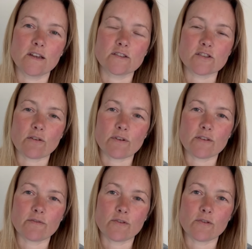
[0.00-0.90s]
sorry
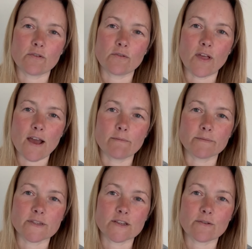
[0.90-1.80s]
for
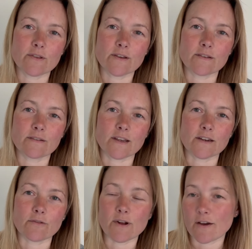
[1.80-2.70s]
them so that they
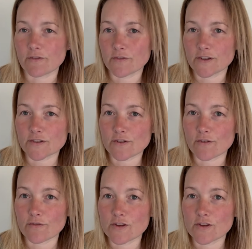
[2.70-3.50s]
don't have to feel sorry